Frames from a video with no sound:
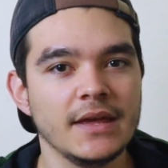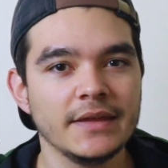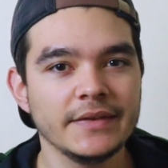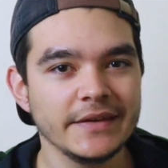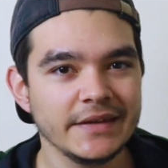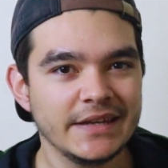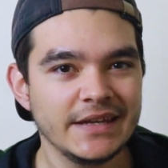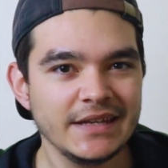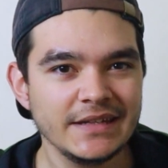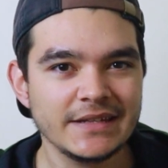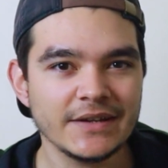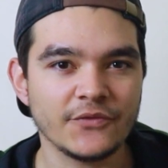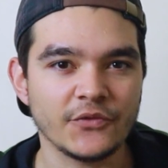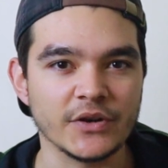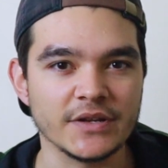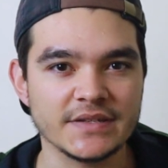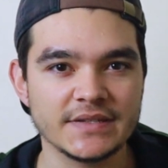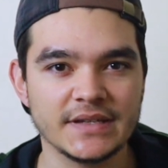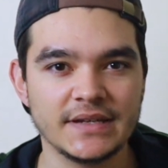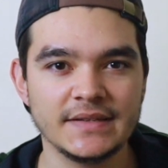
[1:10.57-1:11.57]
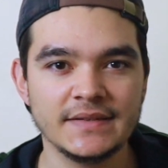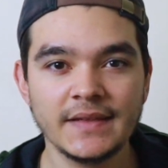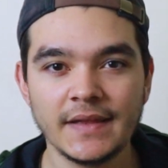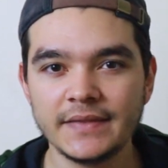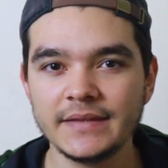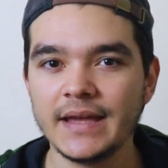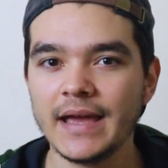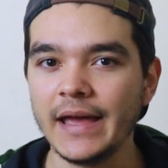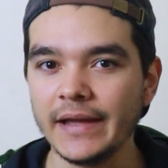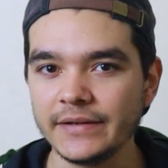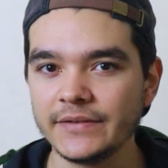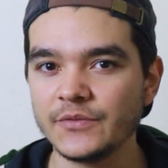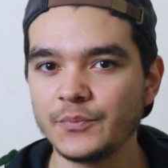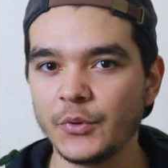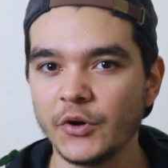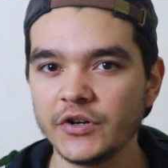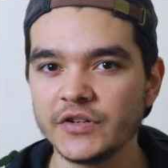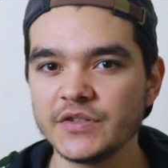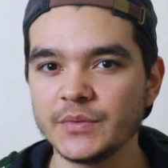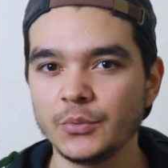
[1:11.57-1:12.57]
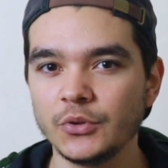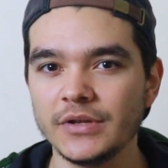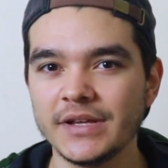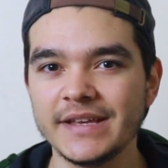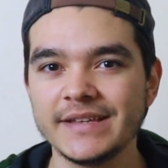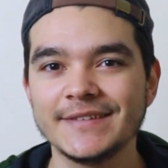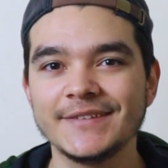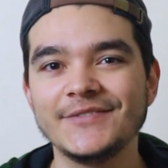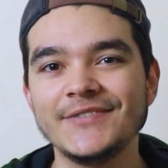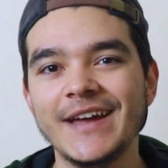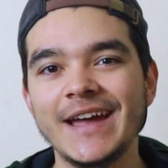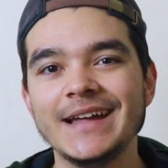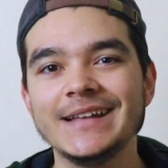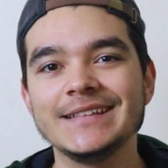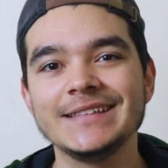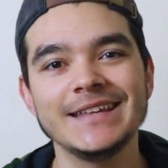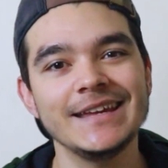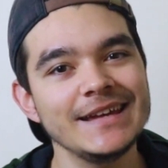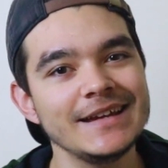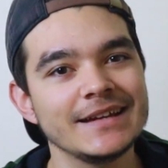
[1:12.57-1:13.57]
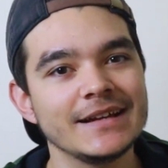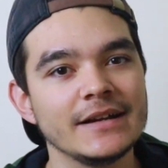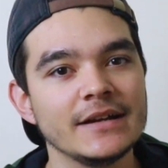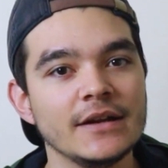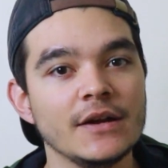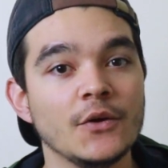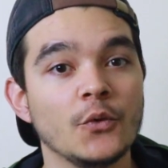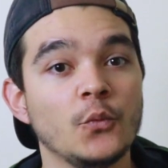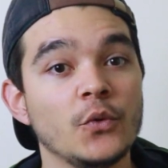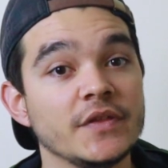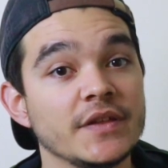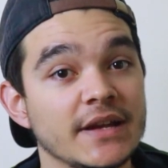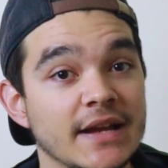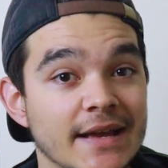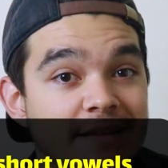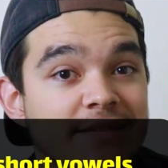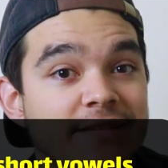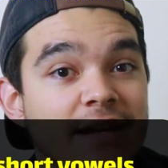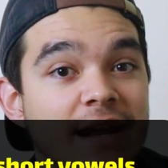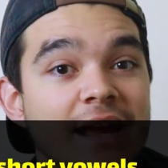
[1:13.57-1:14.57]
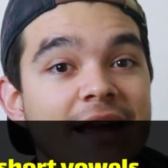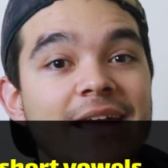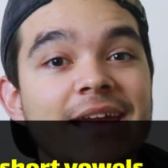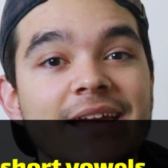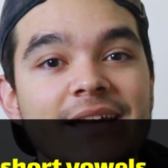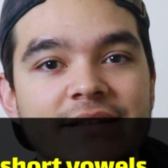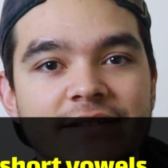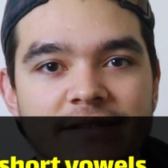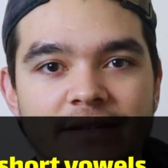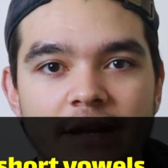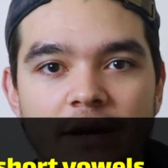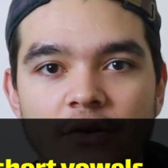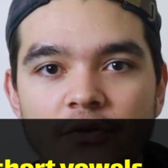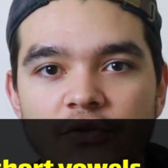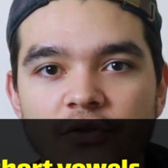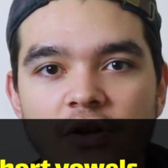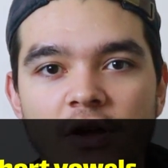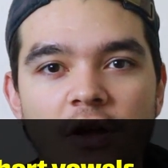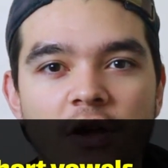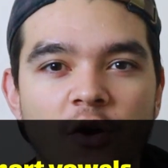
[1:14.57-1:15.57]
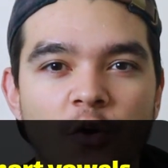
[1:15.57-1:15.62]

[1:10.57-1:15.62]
The key difference is that the active participle is fatih with a kasra eh sound,